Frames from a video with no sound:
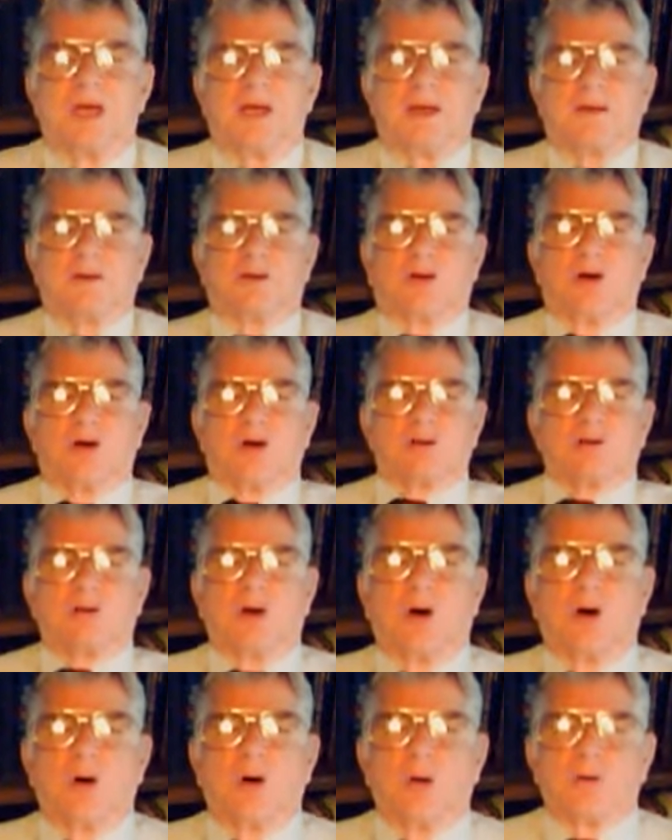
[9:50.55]
And
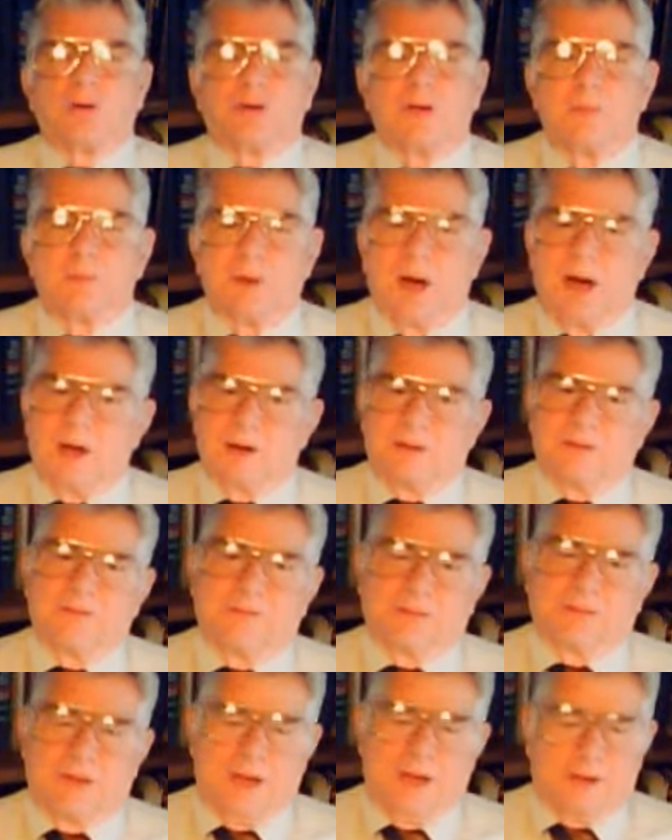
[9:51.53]
God called him out
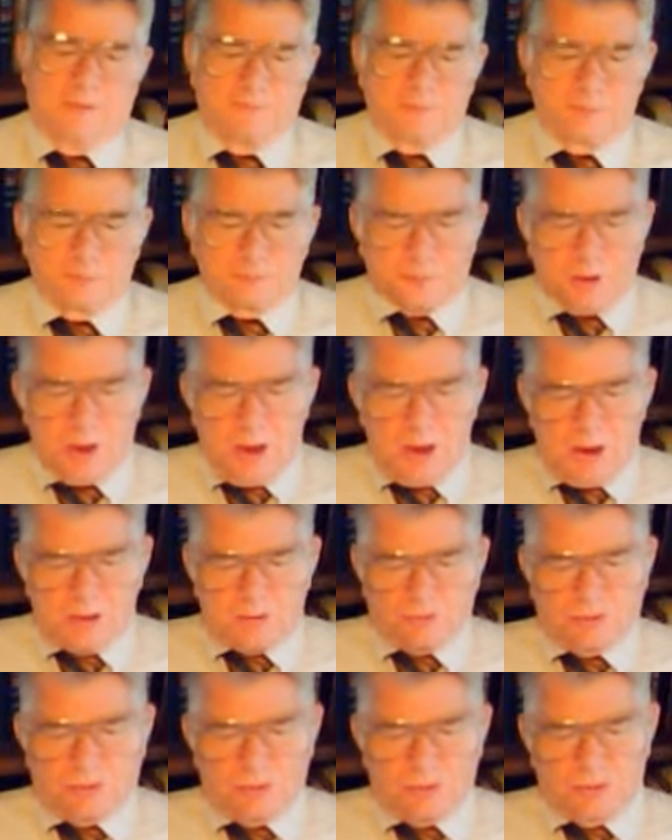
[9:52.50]
of that
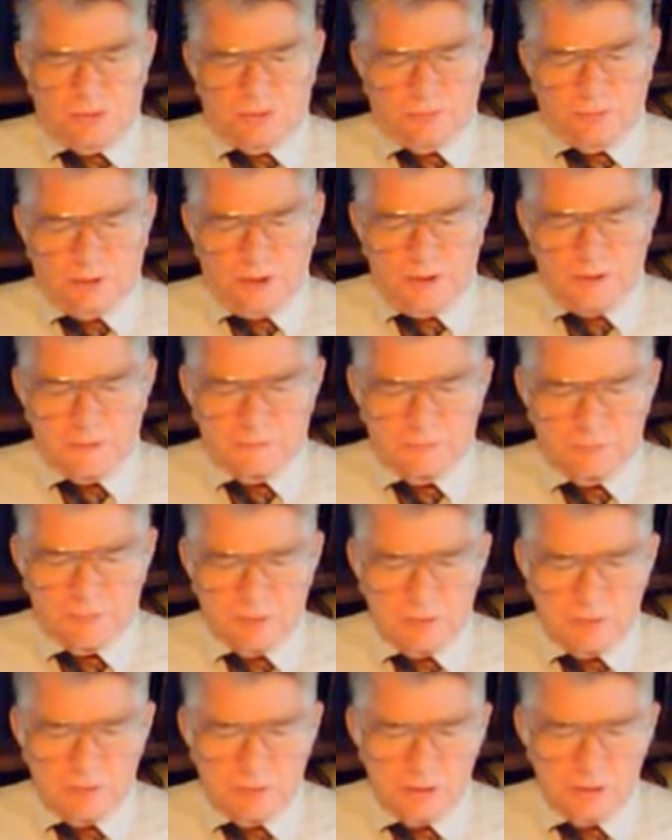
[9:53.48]
and to the land
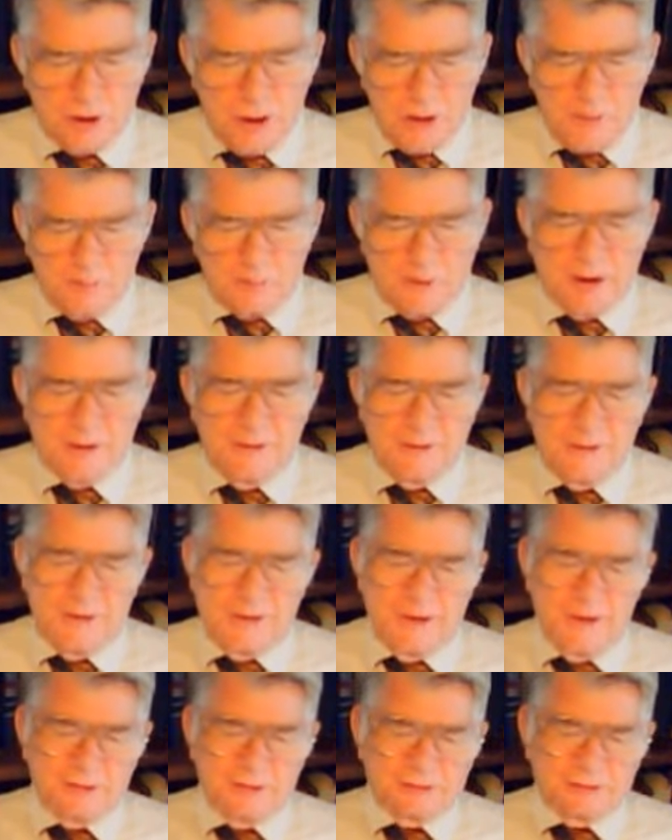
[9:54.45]
of Ur. But and
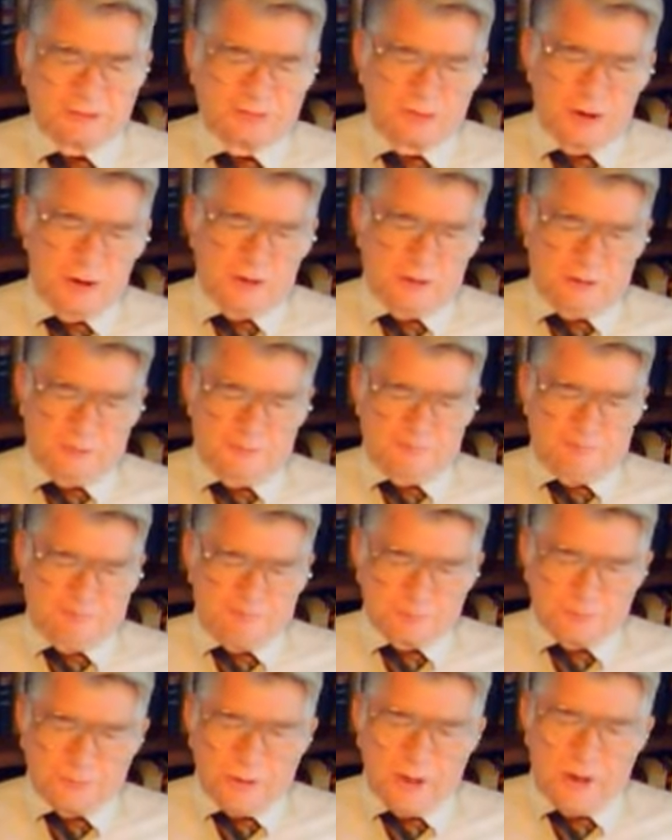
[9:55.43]
then here's Jacob,
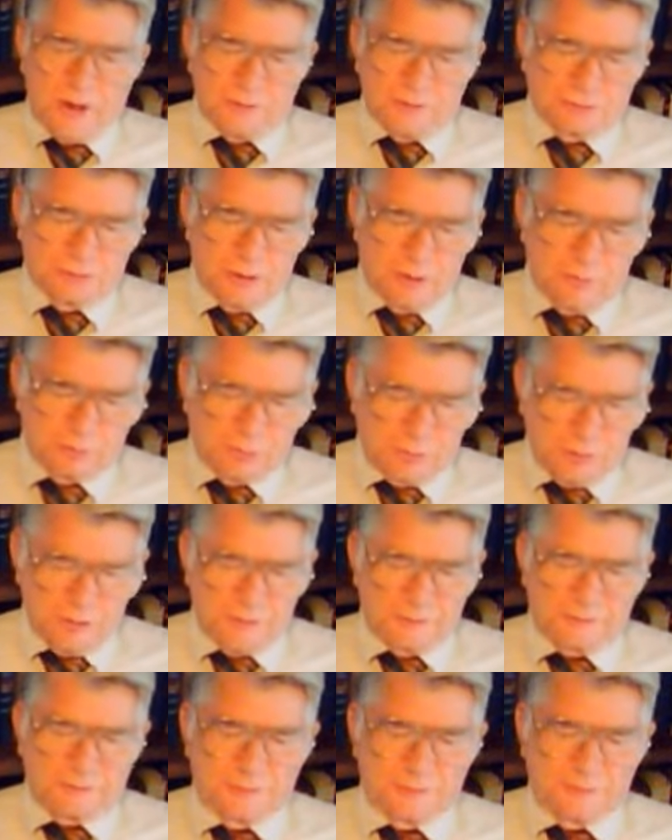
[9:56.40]
a
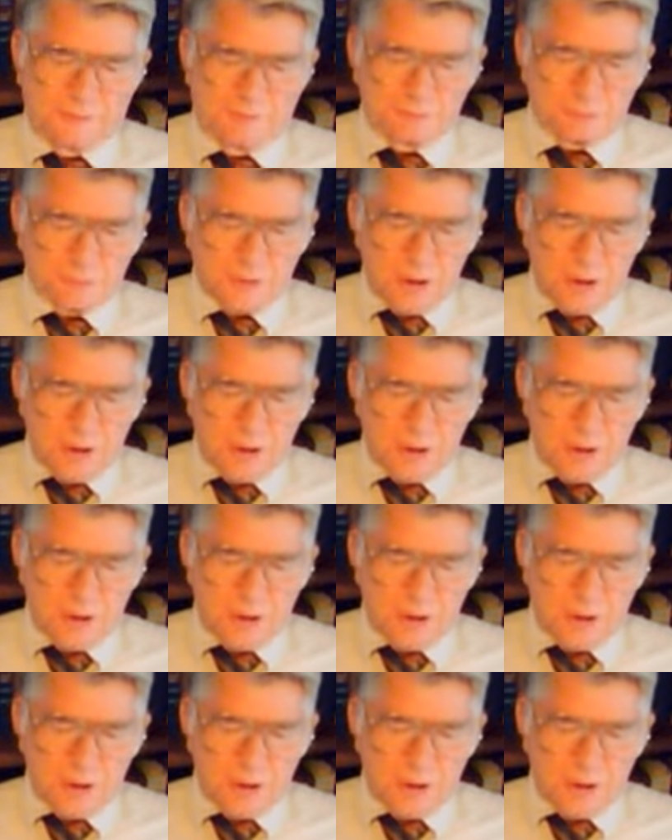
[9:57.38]
subplanter.